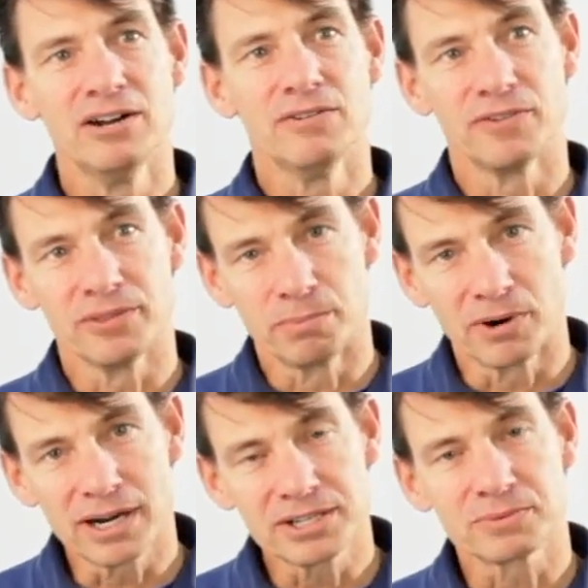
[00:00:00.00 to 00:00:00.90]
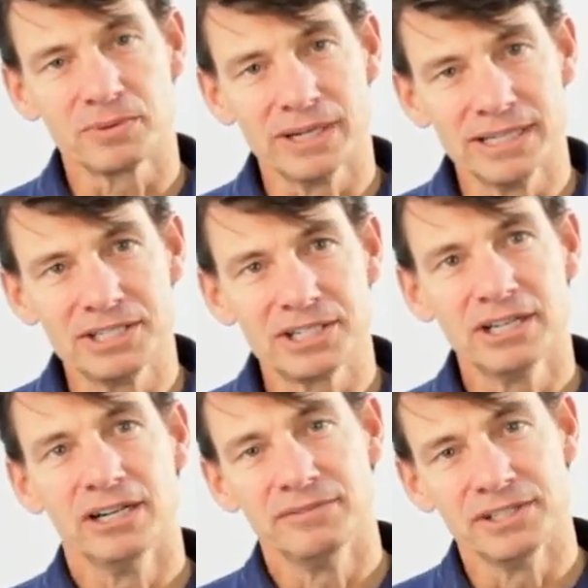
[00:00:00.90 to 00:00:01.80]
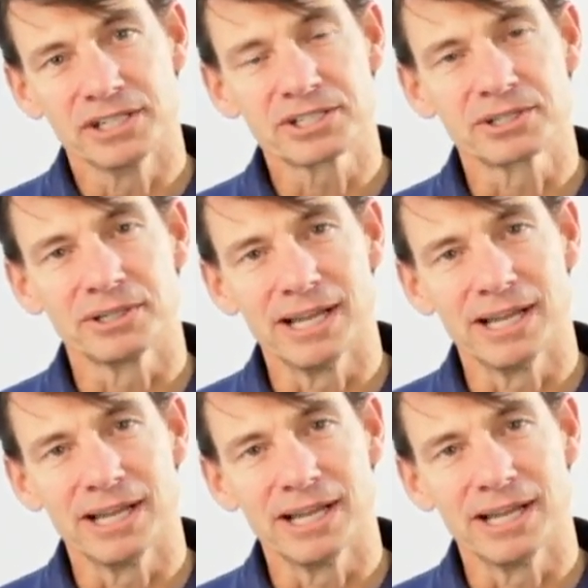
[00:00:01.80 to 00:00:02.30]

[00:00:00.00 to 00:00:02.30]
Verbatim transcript: for the broadest range of industrial